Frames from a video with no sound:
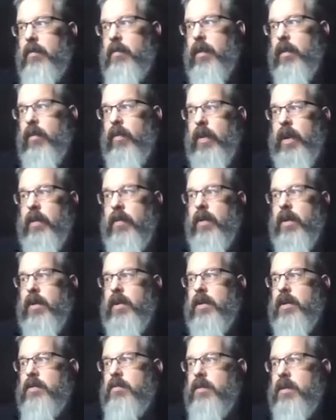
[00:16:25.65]
But we
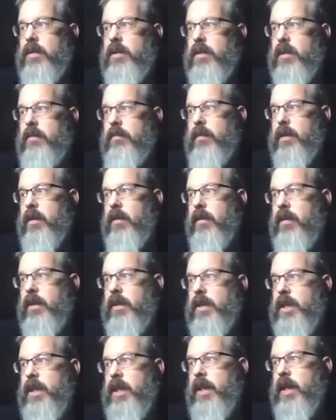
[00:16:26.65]
want these ones in the middle, the
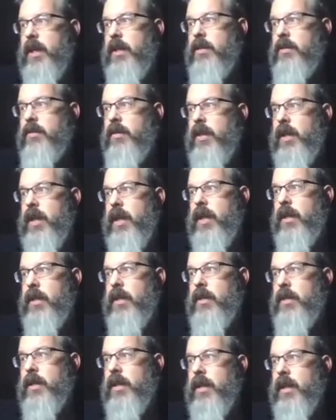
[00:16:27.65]
T entry and
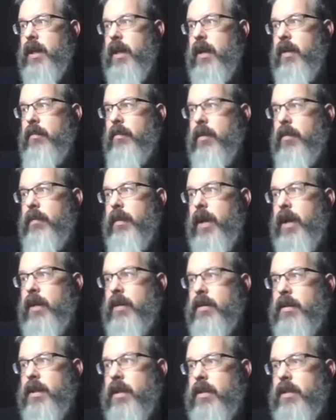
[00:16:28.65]
the T combo
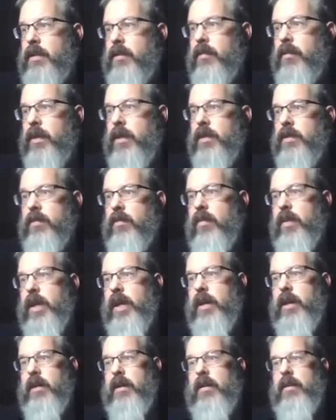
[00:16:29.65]
box. That's the ones we
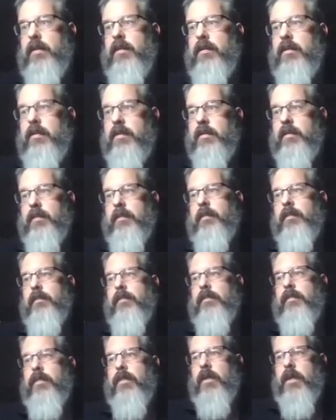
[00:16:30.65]
can use
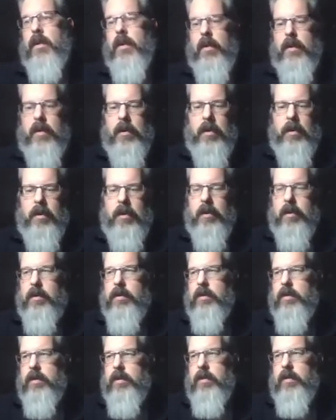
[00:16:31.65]

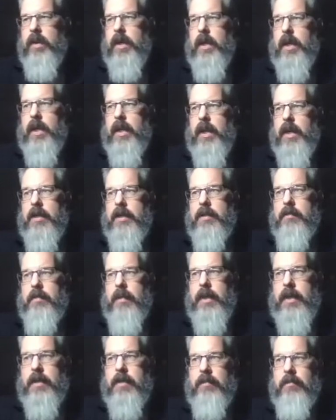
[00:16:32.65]
to do a
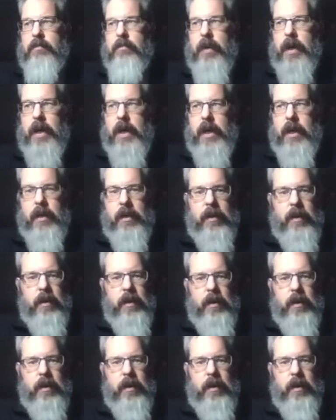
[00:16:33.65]
class-based bind.